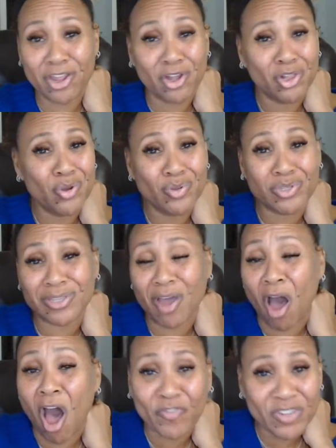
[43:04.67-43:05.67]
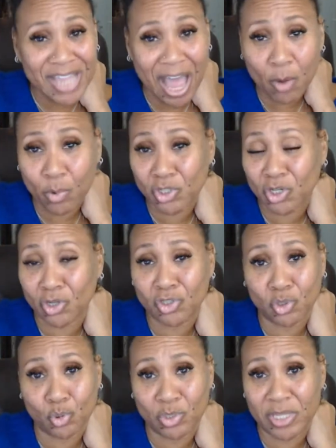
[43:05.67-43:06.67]
It includes office hours on
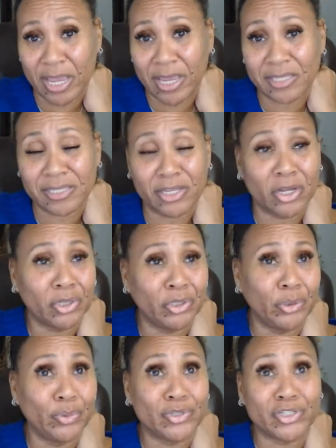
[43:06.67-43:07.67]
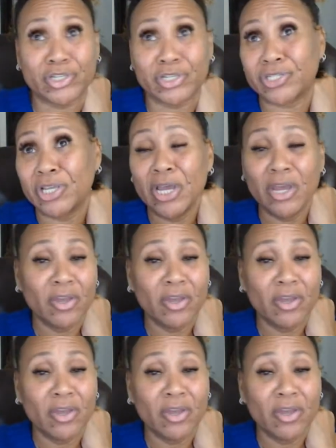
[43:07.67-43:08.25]
Tuesdays. It includes just,